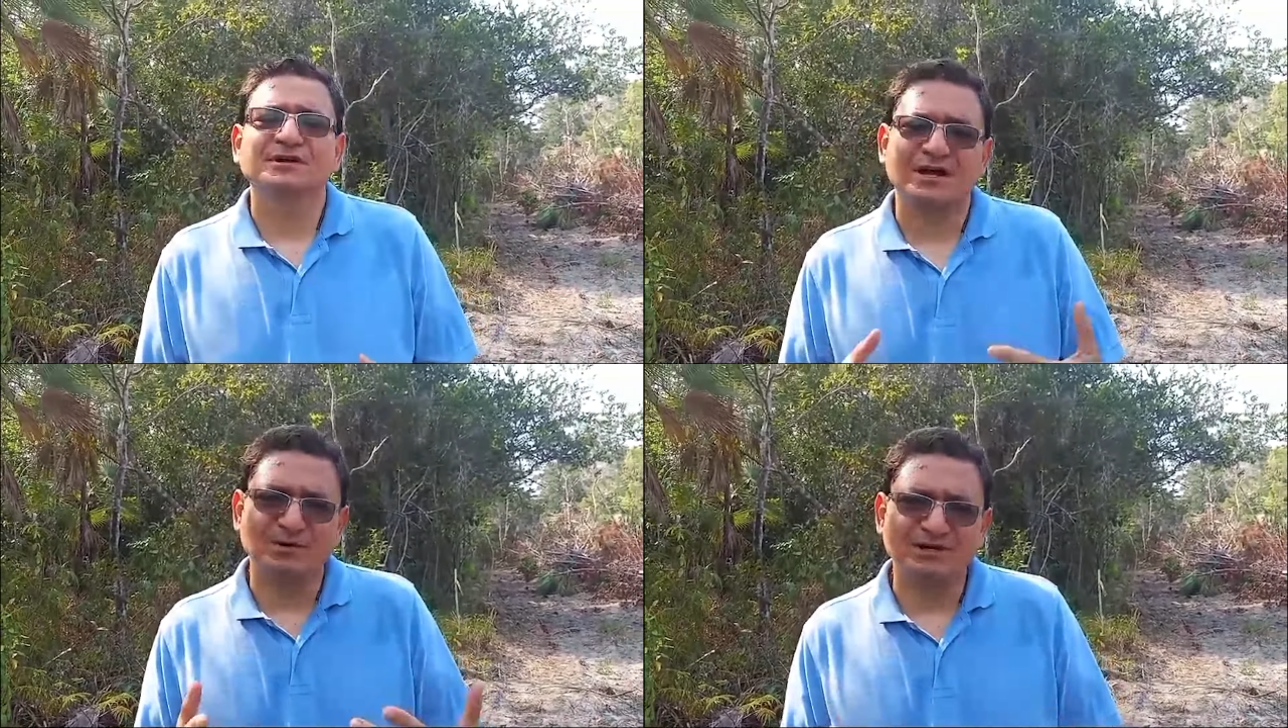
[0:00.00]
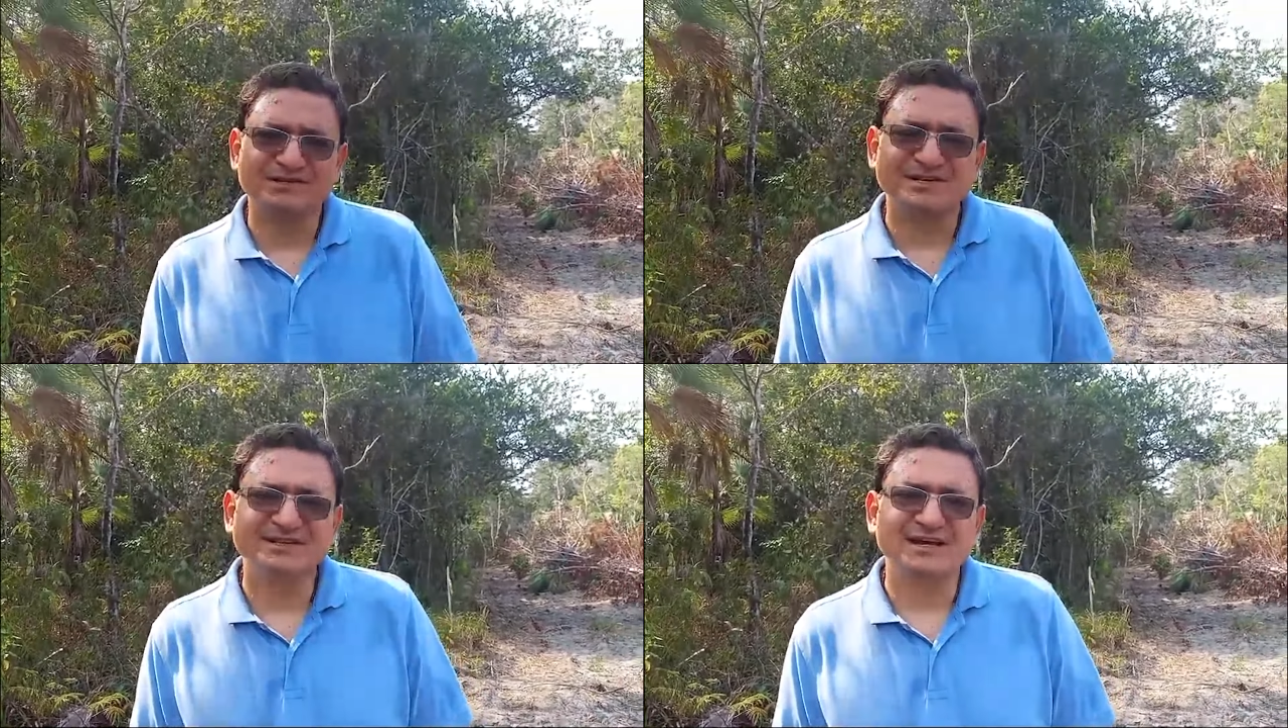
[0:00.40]
I want to
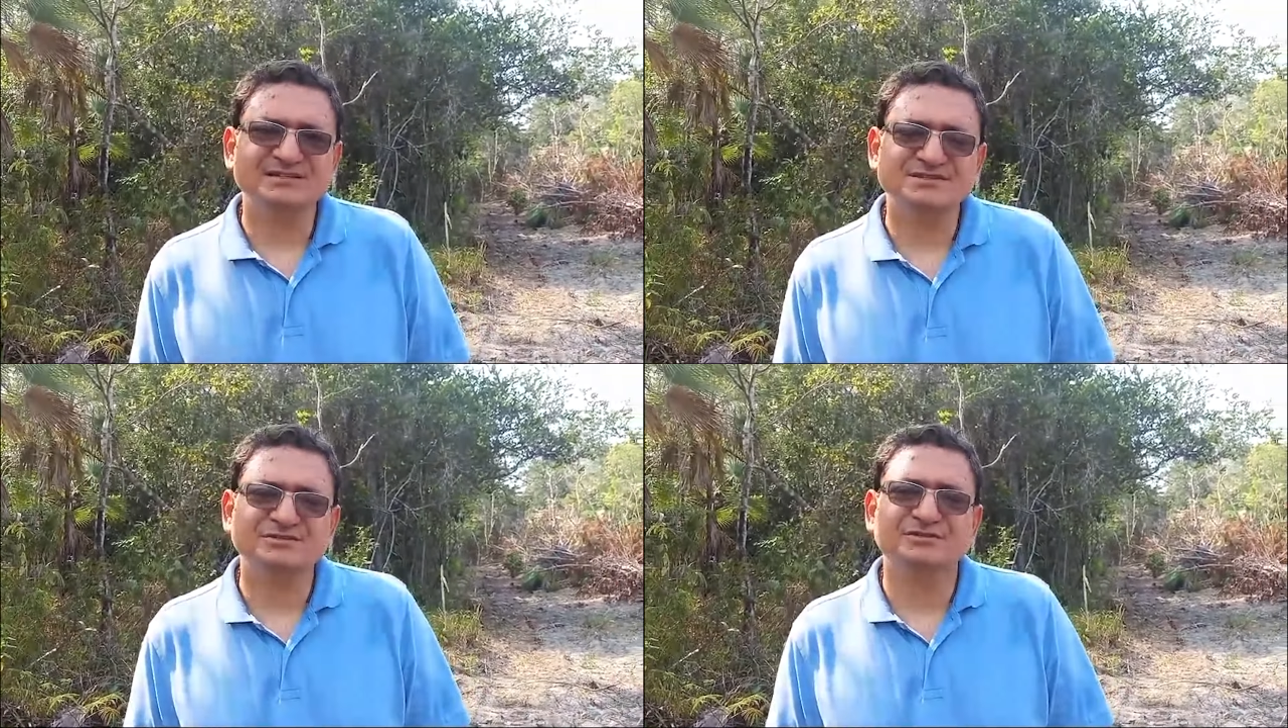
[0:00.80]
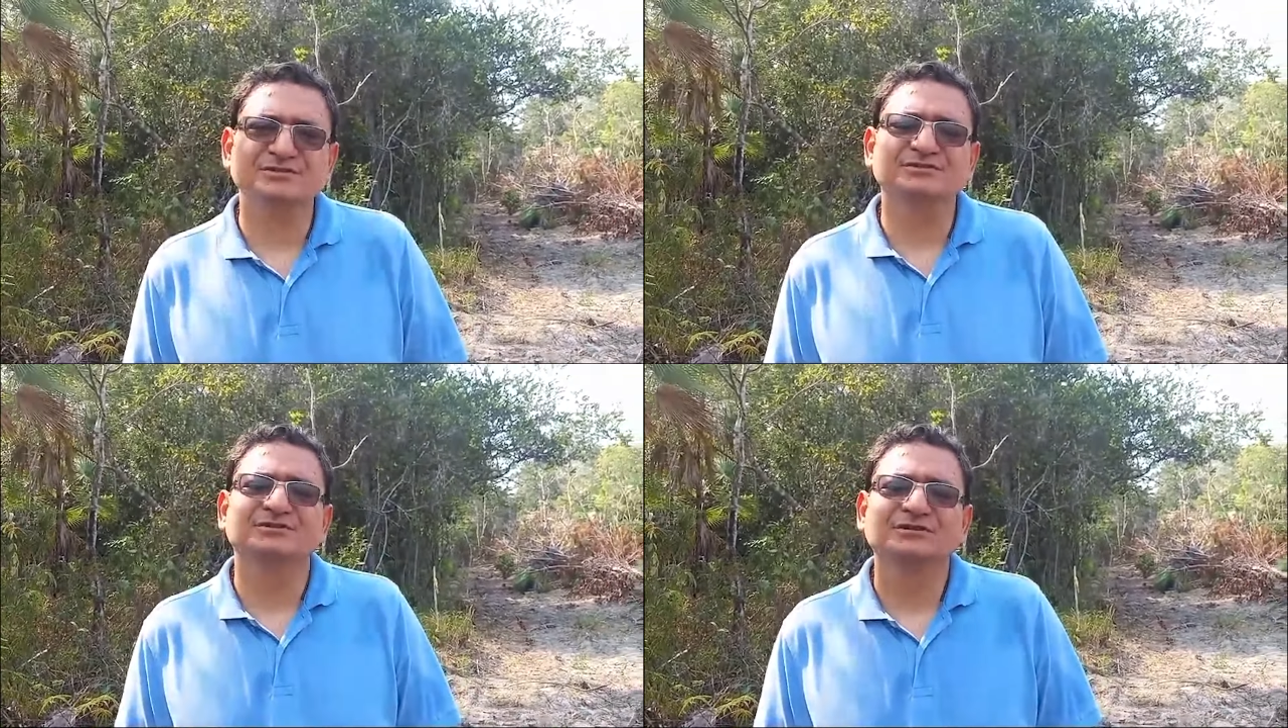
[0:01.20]
say thanks
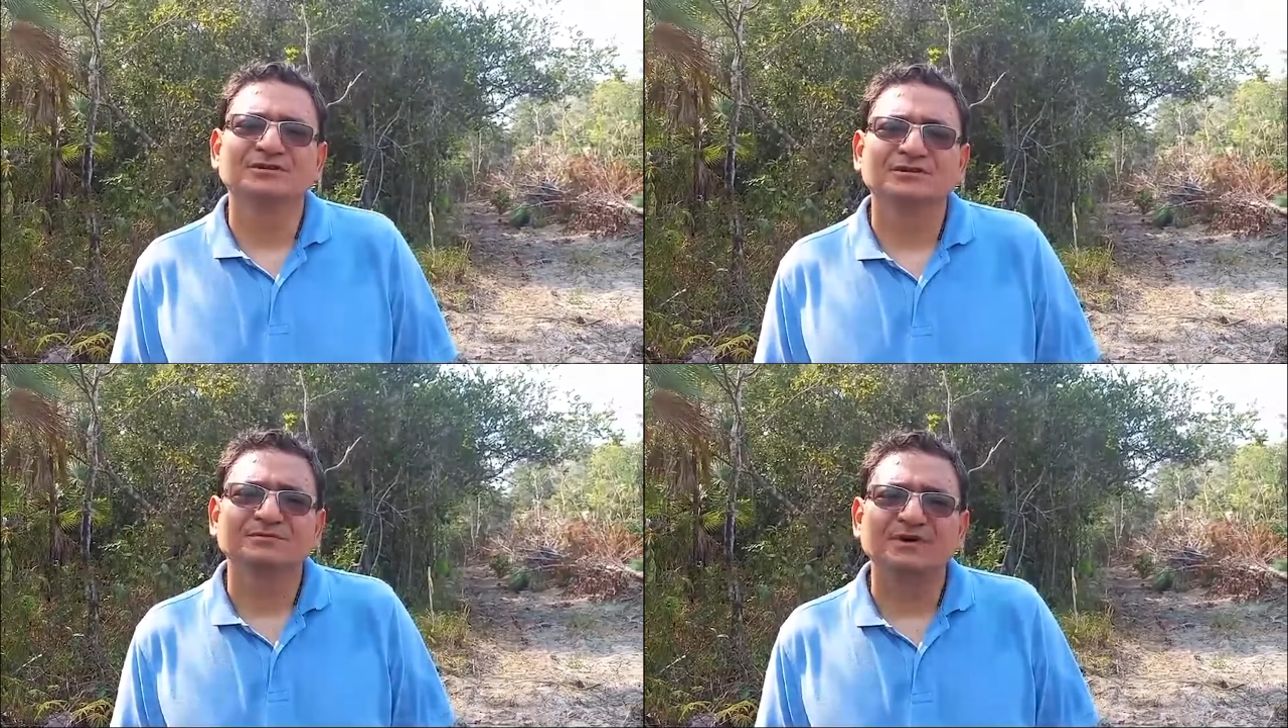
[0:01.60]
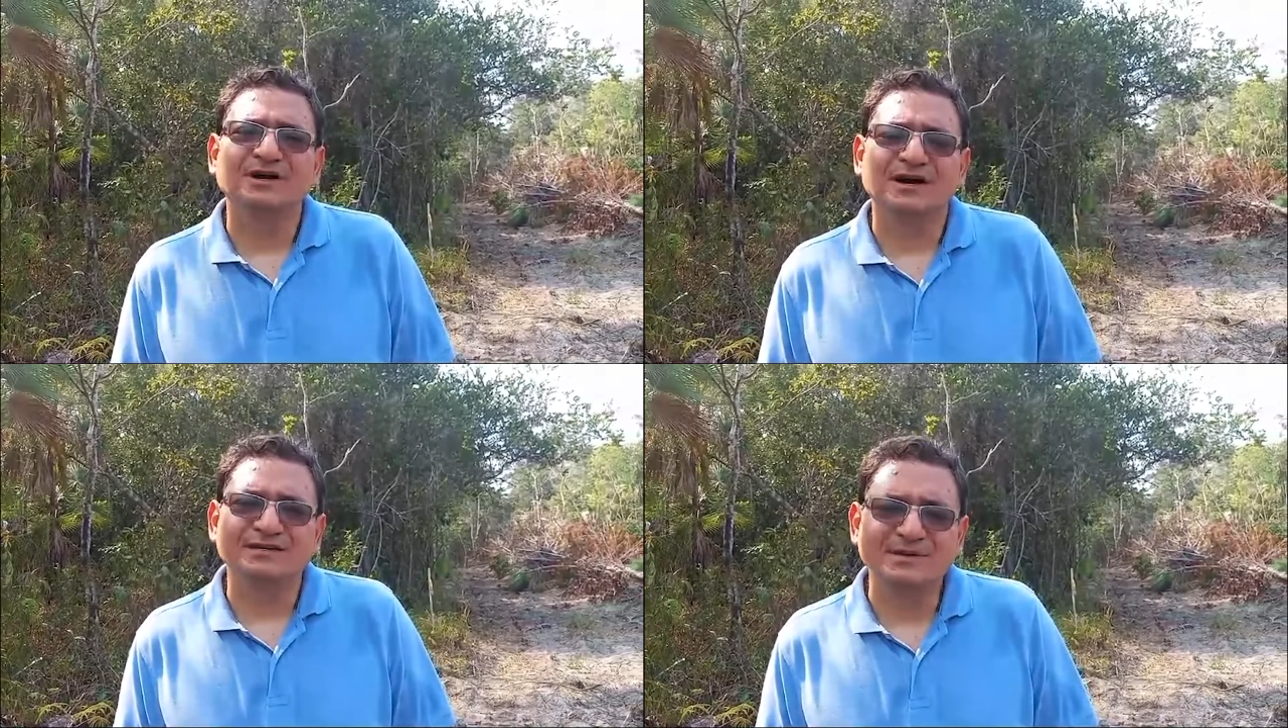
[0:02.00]
to
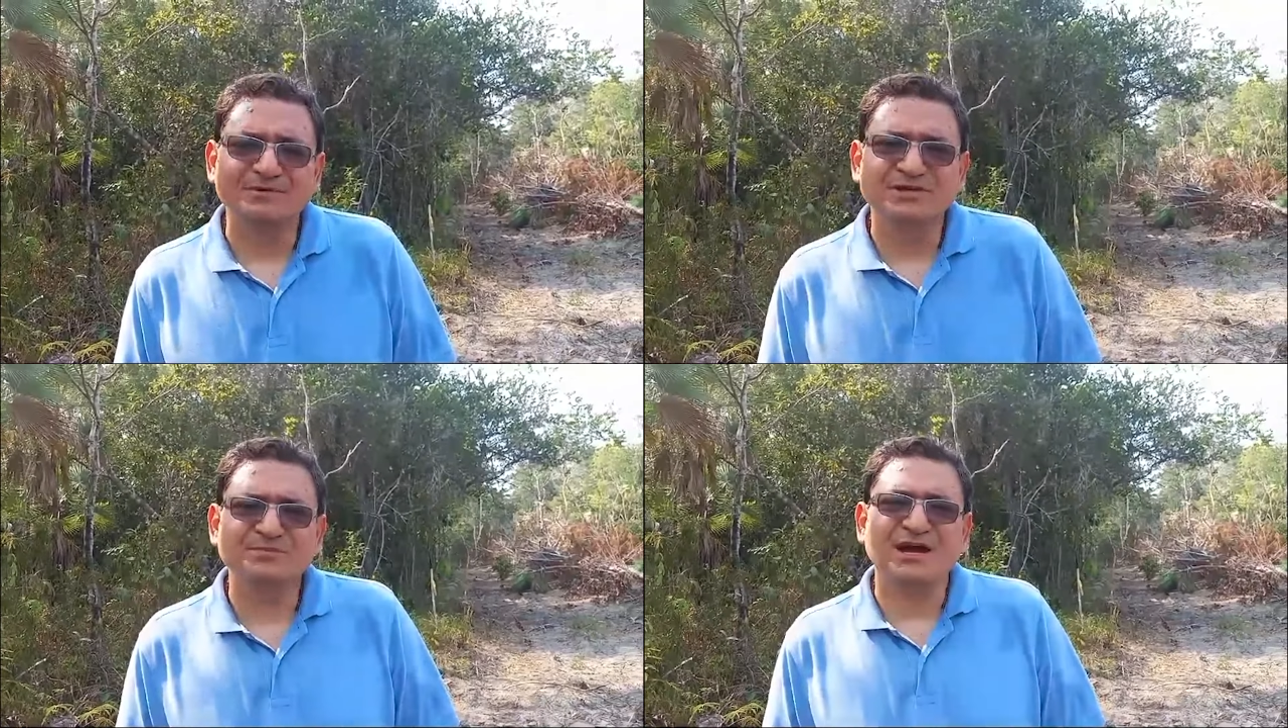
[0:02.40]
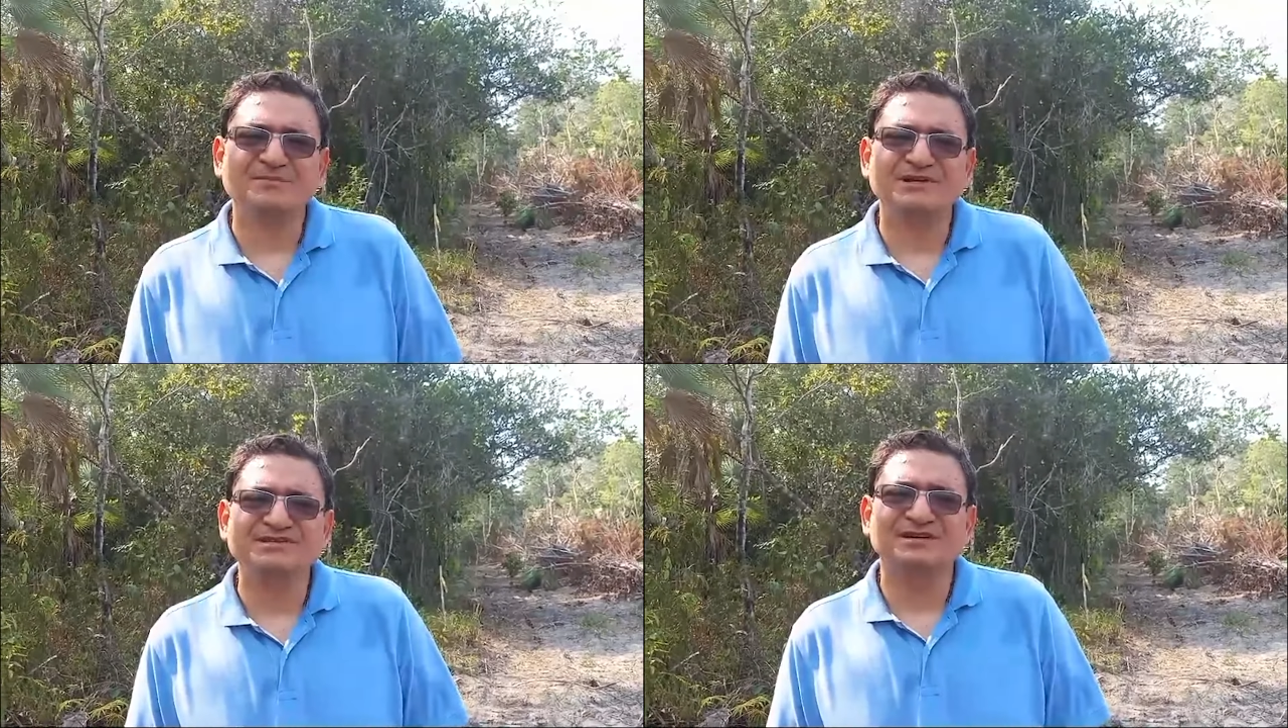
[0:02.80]
uh, Deputy Prime
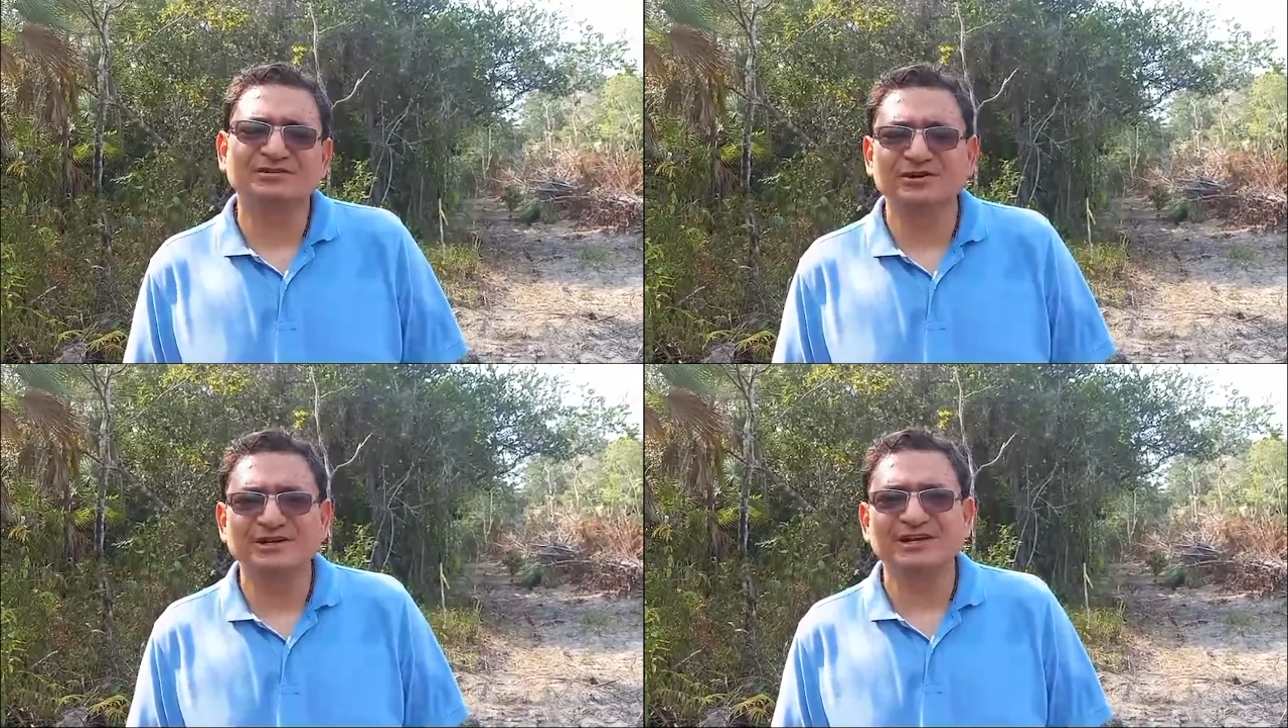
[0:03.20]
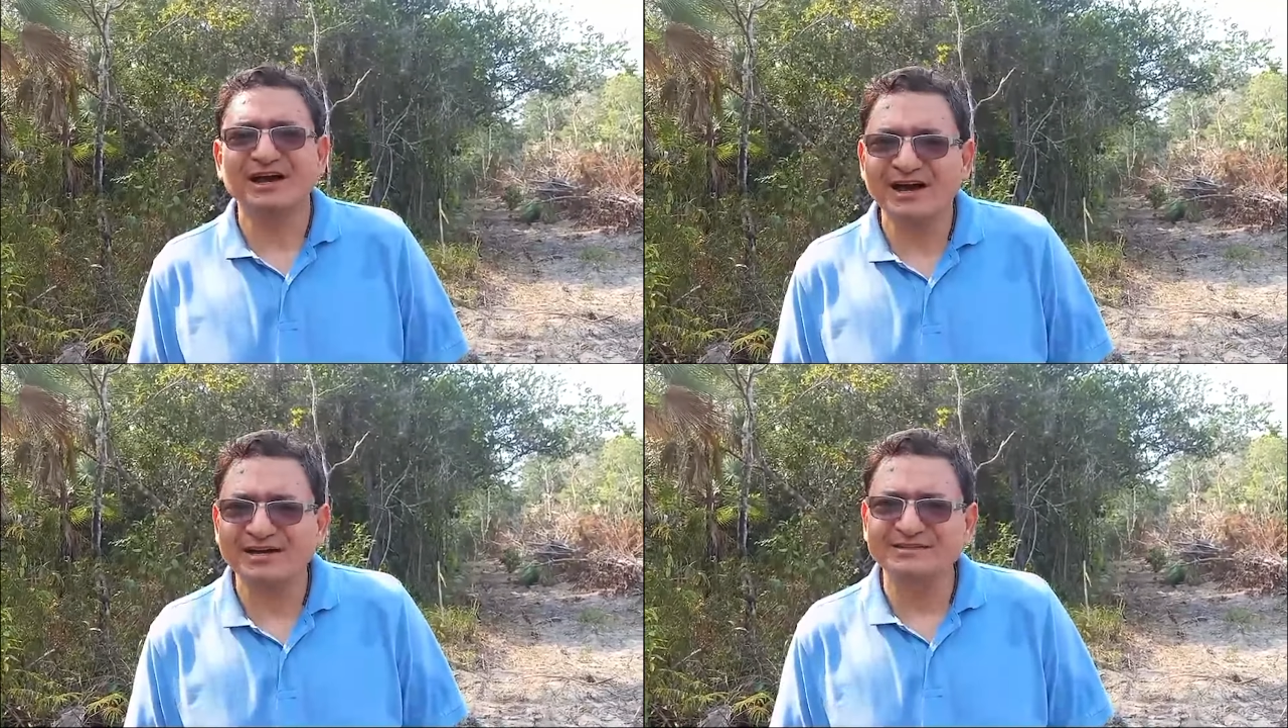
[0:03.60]
Minister Cordel
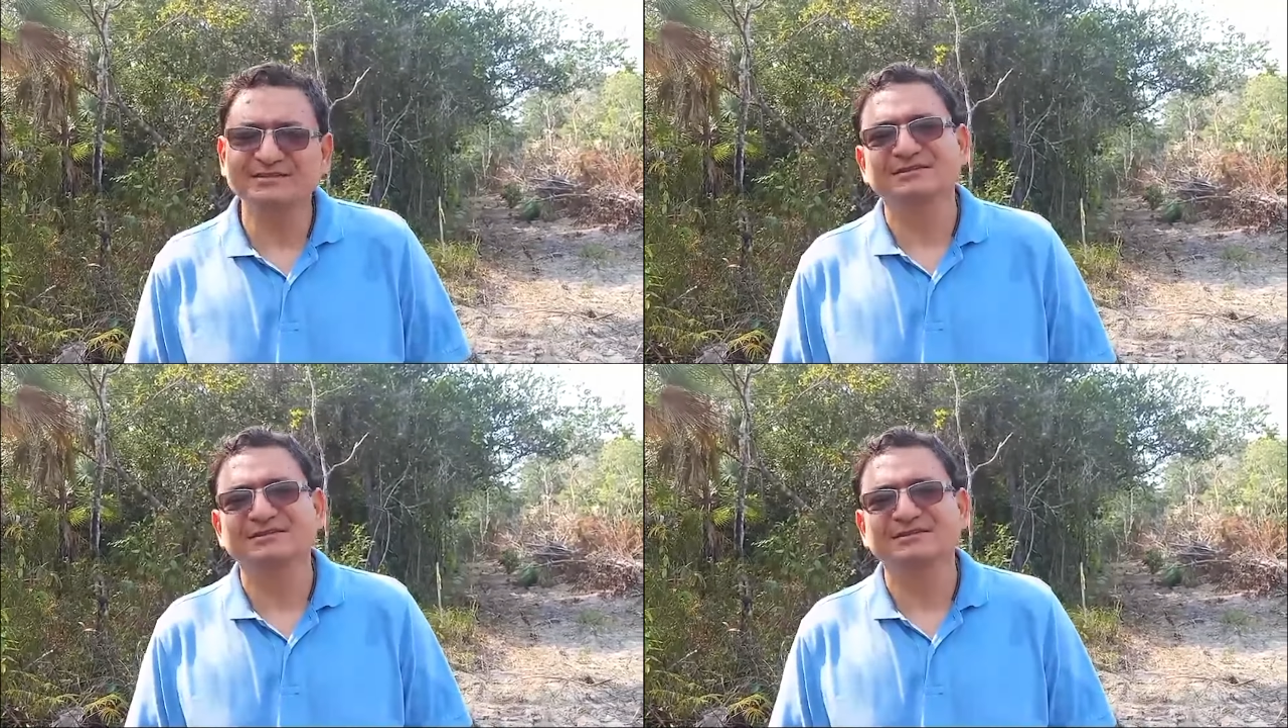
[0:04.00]
Hyde,